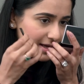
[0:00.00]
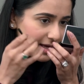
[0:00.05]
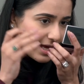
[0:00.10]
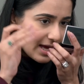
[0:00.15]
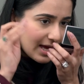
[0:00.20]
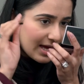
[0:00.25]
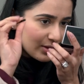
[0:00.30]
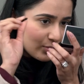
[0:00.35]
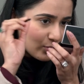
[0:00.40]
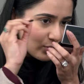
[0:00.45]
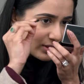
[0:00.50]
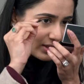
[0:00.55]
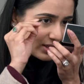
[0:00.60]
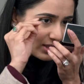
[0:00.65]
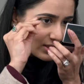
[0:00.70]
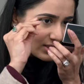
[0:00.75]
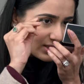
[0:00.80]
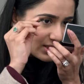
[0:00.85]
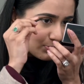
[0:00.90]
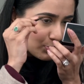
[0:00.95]
And with the
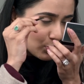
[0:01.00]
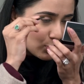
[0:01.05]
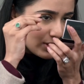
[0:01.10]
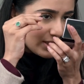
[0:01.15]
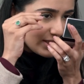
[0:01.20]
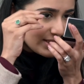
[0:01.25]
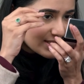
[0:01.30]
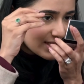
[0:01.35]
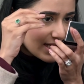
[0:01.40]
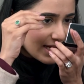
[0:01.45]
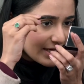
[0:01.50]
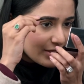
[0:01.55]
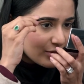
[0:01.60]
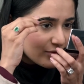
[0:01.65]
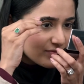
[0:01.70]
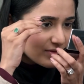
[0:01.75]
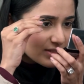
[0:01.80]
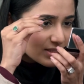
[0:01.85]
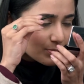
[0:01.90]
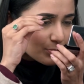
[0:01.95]
spoolie side
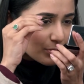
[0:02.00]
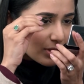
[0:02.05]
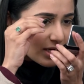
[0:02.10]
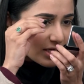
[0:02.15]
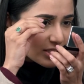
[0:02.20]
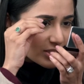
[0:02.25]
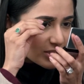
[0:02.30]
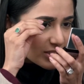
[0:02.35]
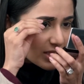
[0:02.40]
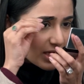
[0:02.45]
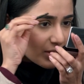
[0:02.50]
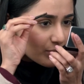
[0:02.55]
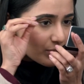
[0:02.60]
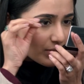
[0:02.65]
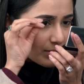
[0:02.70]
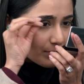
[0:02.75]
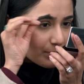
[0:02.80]
of this brush, I will